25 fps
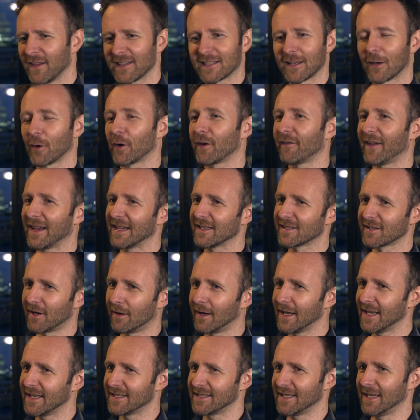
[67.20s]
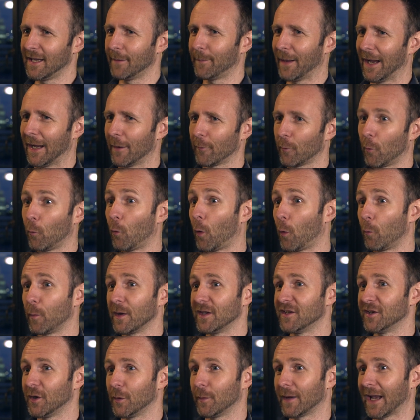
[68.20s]
There's a lot of anxiety about what
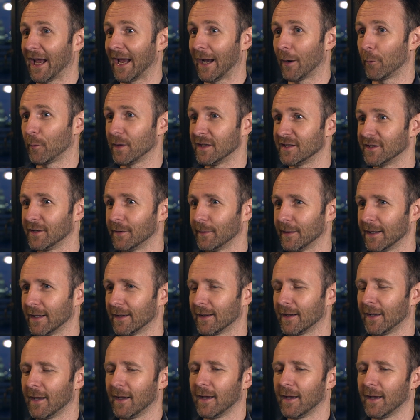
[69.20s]
we do and how we do it.